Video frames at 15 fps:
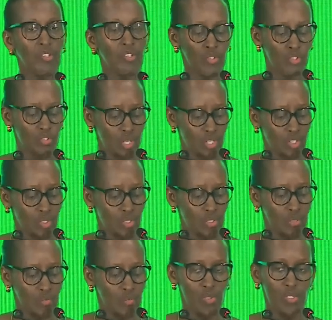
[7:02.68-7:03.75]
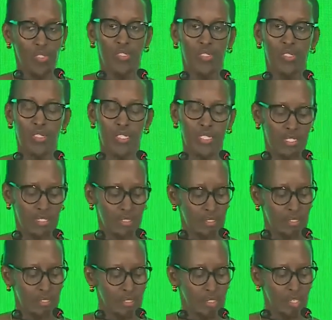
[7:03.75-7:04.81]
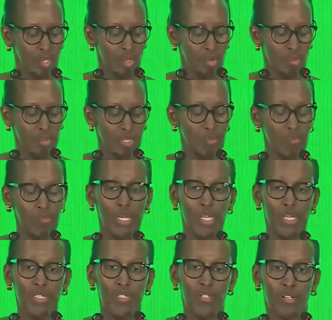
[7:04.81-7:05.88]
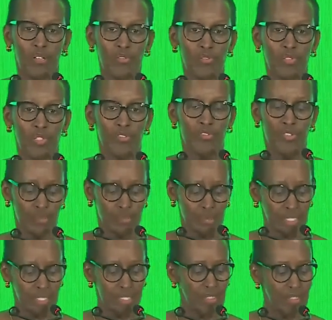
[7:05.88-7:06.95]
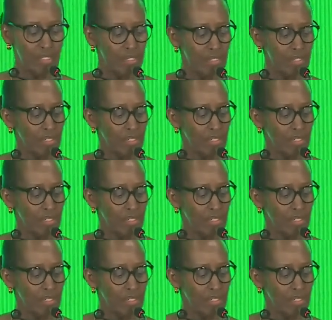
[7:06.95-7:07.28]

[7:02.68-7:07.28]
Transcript: reconstruction was littered with the pain of fragmented